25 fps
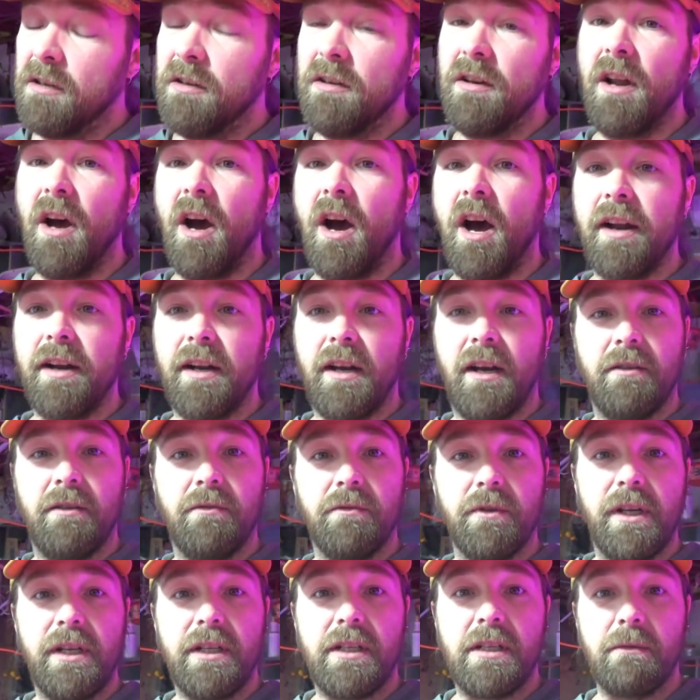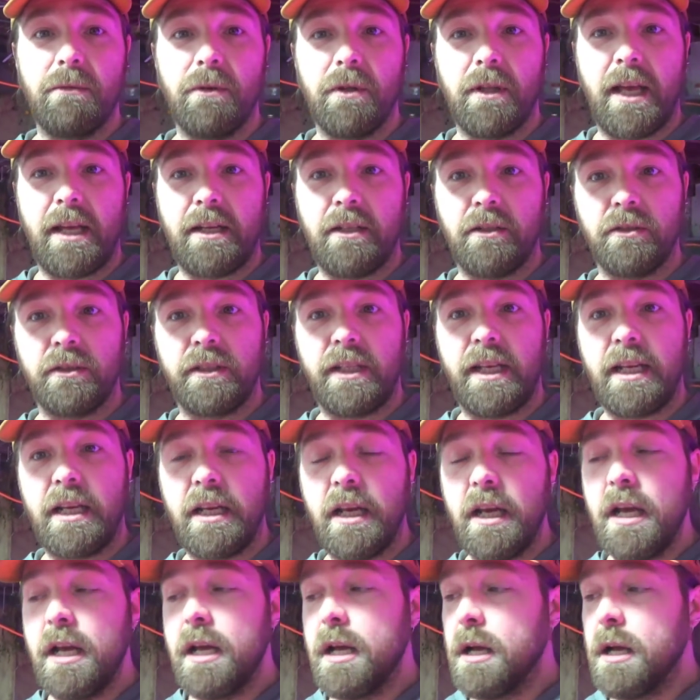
Not unreasonable, I don't think.